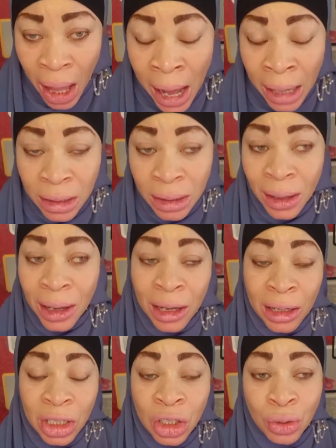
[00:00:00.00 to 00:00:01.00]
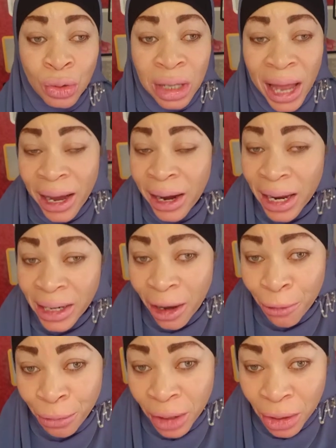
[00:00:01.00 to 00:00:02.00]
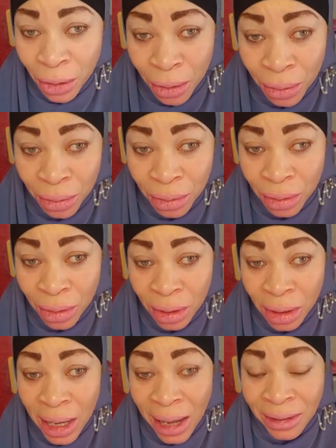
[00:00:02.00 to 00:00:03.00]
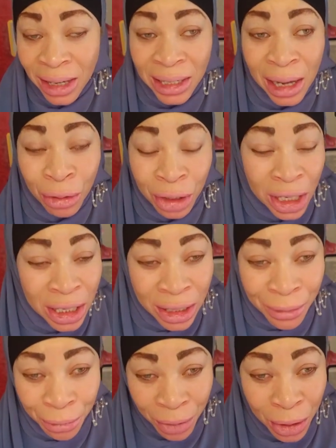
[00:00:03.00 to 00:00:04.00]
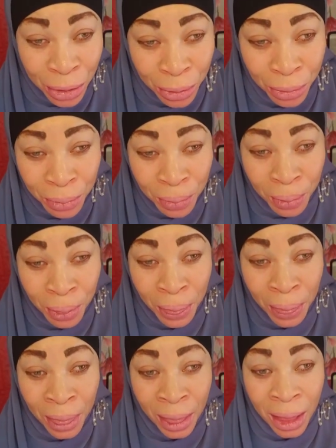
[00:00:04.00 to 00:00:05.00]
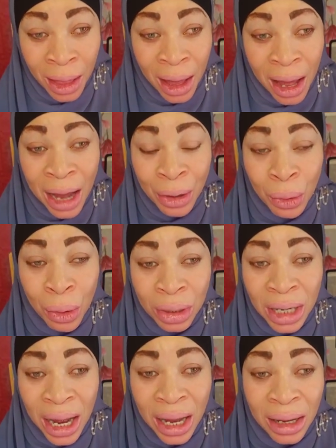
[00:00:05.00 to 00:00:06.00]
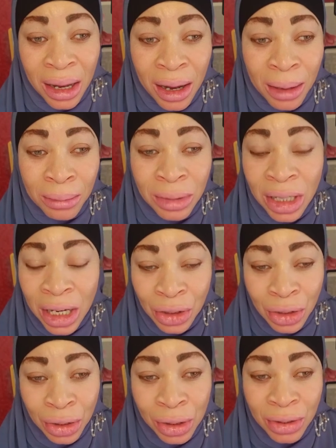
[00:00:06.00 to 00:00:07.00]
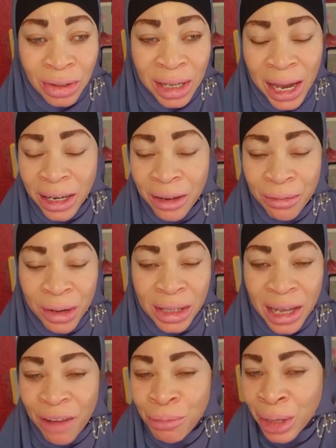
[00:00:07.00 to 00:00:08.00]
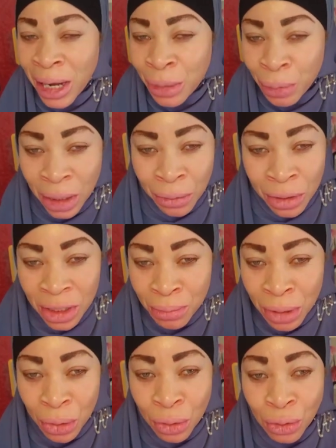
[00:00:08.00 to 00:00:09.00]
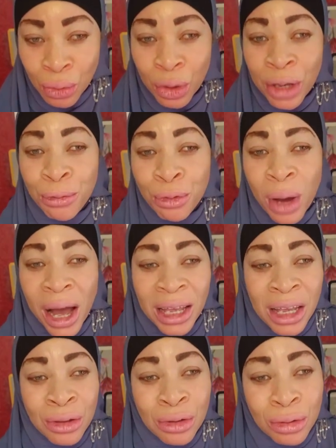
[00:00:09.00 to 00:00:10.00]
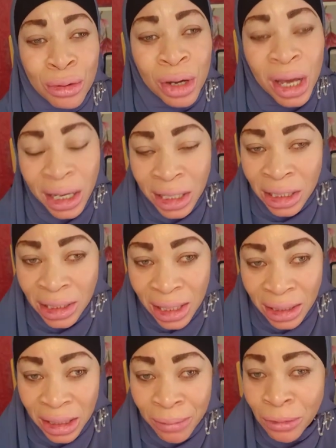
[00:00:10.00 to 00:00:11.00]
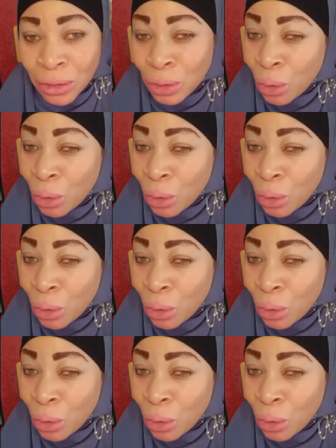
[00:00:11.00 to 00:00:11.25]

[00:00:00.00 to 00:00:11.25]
And issues like renal failure, that's renal kidney failure, and other dangerous side effects have been attributed to this method. So if you are into injectables,